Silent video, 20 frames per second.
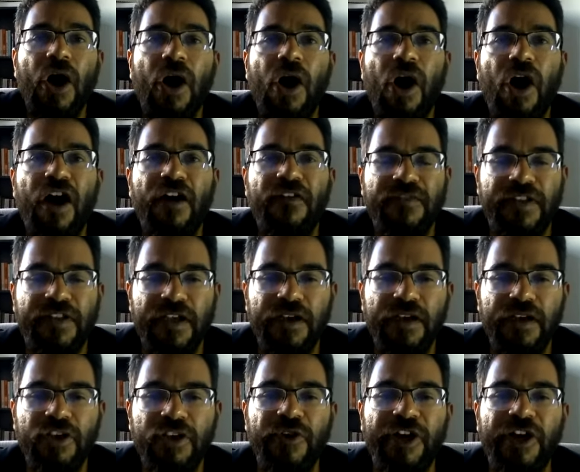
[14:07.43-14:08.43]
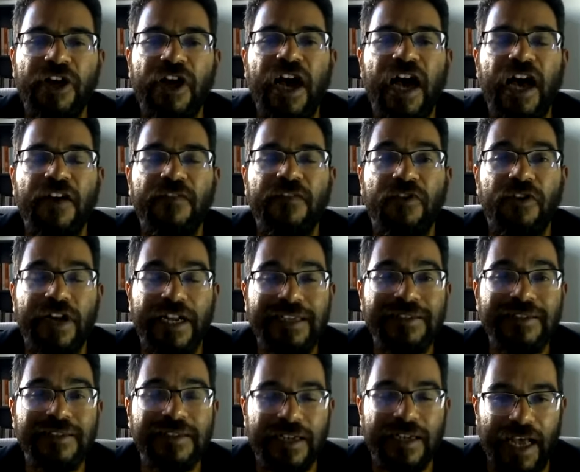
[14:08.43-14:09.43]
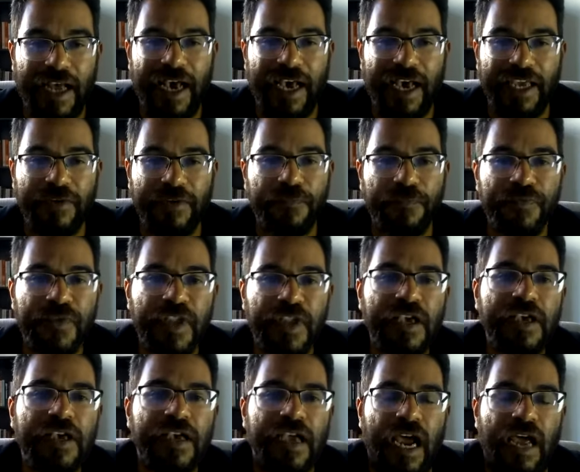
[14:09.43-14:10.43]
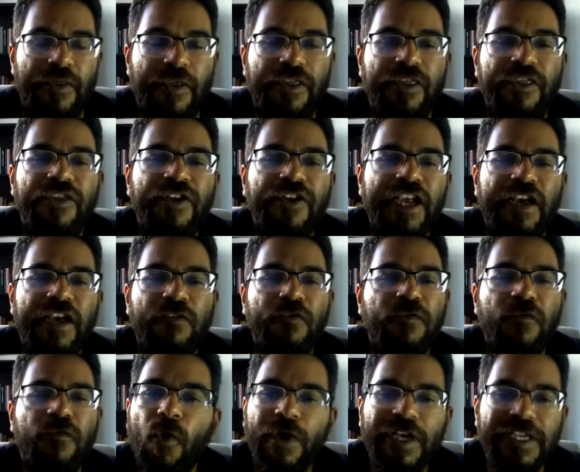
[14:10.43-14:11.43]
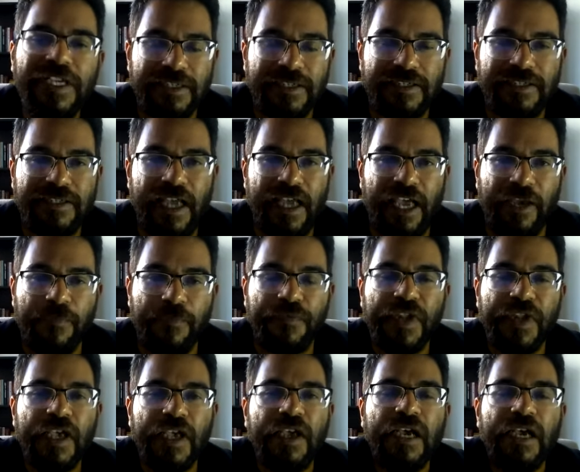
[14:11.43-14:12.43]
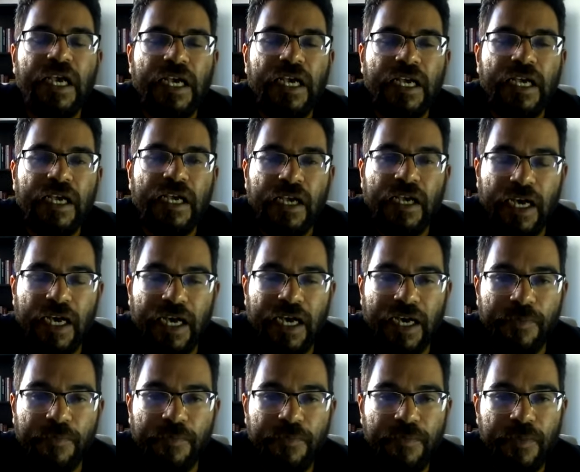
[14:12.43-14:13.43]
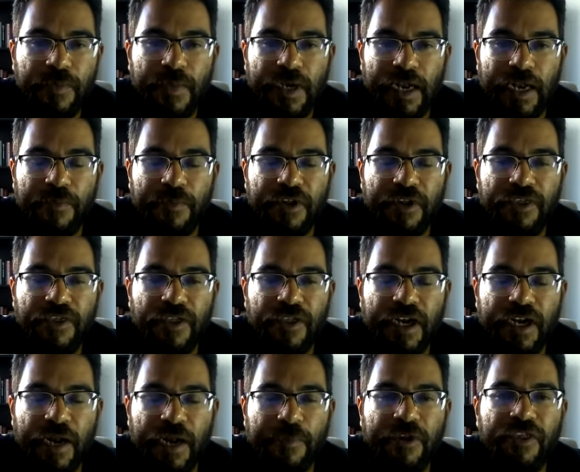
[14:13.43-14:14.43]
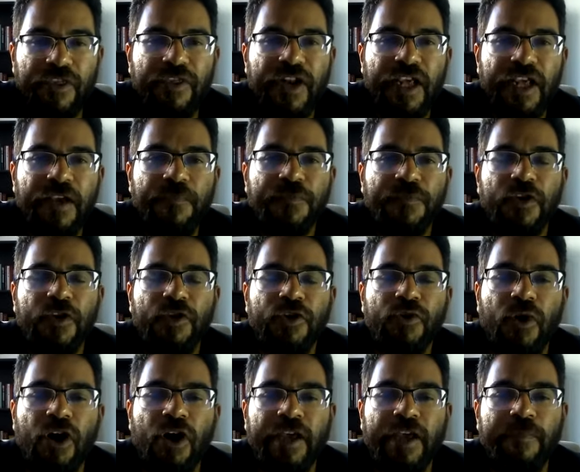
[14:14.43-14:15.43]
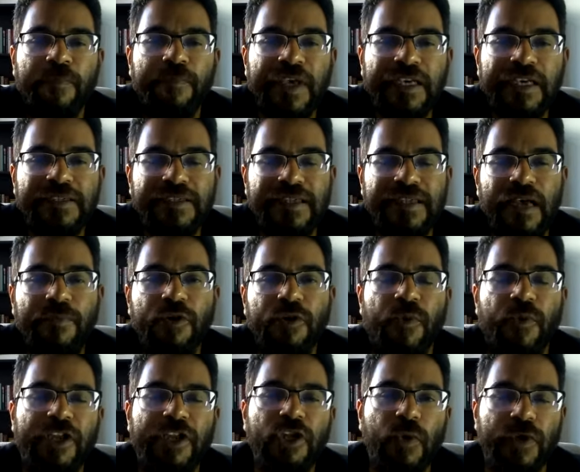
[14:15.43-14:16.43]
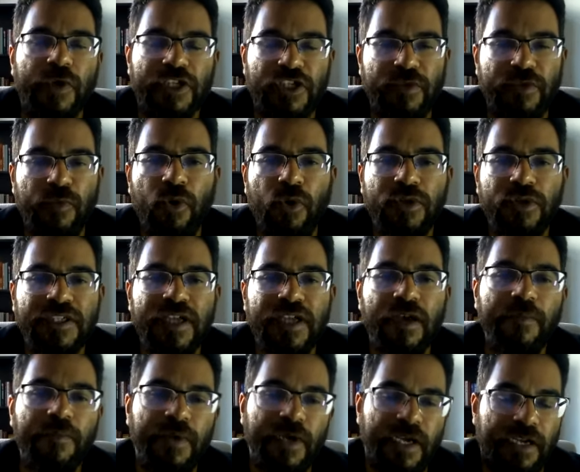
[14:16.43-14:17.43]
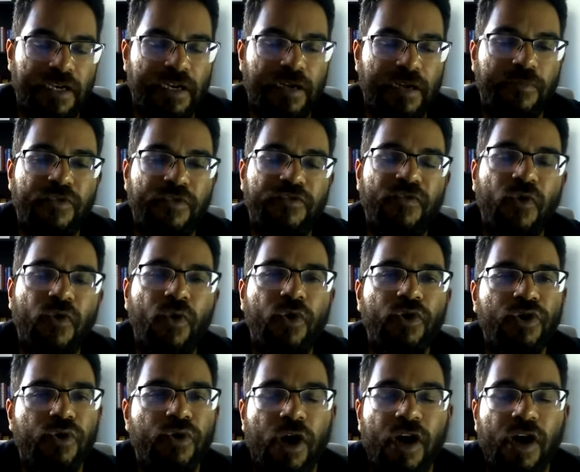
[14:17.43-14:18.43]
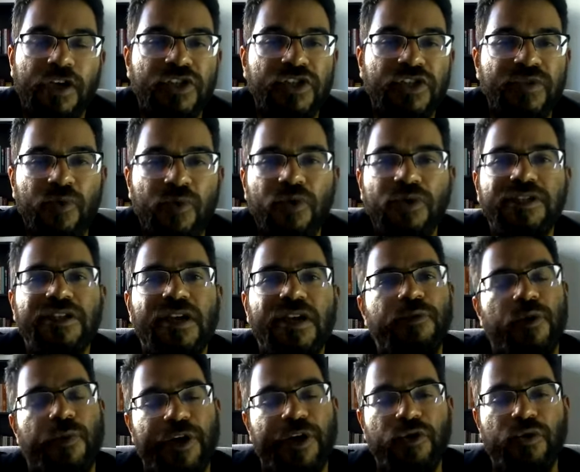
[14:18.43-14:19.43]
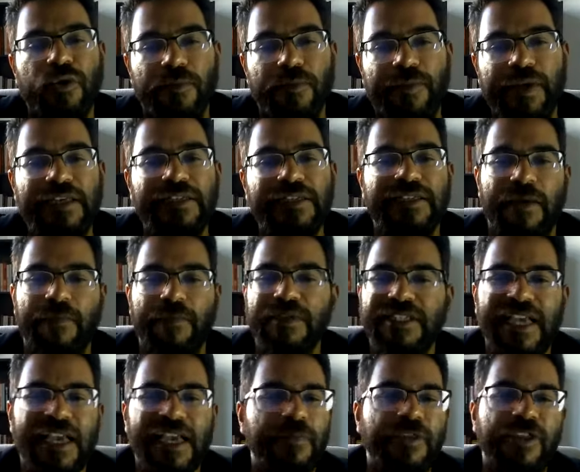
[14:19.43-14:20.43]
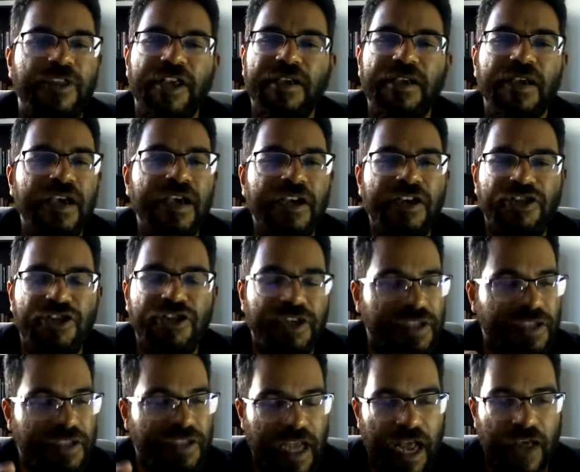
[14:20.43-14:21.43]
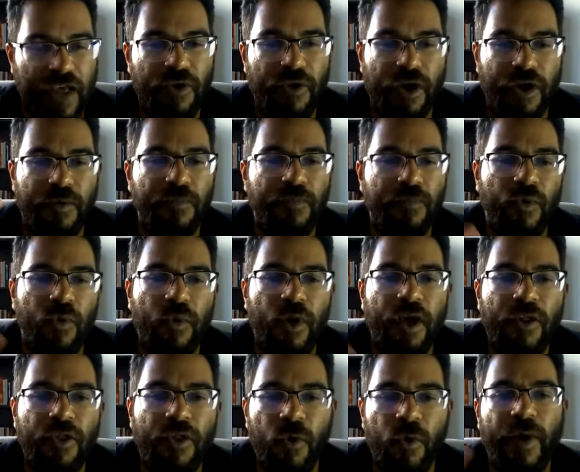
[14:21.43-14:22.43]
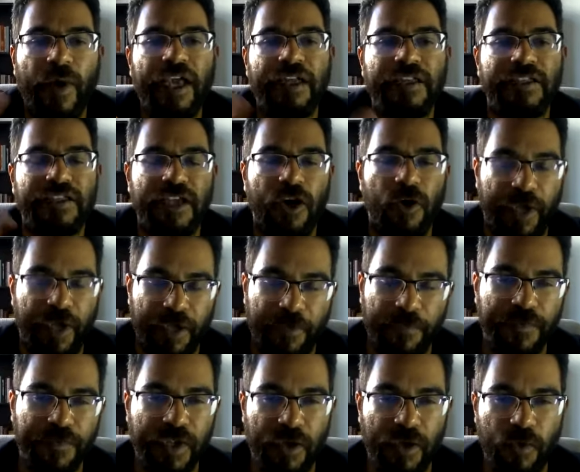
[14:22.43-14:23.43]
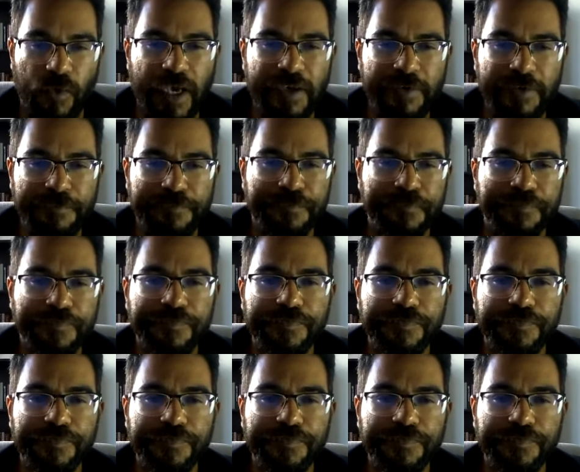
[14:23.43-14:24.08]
After, you're an IFRS 9. And then 3 and 4 is the same. Number 3, you are a big sub, you went to a small sub. Number 4, you are a small sub, you went to a big sub. Same thing, just the way it's going, okay?